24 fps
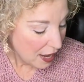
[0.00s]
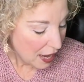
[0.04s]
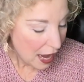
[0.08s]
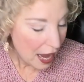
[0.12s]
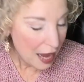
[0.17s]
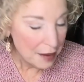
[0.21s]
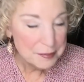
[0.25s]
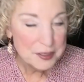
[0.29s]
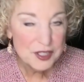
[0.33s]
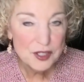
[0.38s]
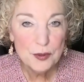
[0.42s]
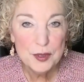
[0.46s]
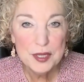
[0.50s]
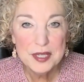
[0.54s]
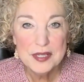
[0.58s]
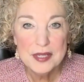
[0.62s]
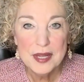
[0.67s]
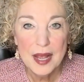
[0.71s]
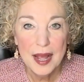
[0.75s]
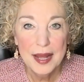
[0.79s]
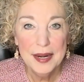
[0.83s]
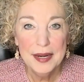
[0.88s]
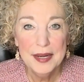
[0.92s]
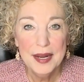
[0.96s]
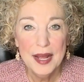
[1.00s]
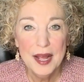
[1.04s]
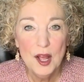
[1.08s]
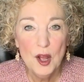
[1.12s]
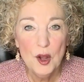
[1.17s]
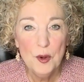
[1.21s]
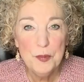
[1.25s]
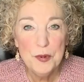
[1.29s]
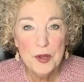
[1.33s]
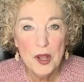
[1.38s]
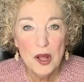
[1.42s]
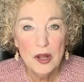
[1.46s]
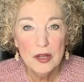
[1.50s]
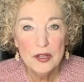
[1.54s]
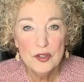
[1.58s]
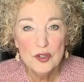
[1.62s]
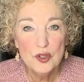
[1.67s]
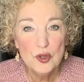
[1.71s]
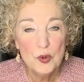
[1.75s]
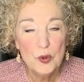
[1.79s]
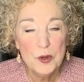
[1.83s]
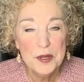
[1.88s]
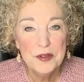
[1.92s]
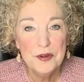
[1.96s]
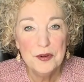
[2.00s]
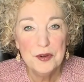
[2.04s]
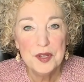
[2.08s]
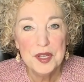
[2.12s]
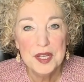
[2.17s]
I'm so excited. I hope y'all enjoy your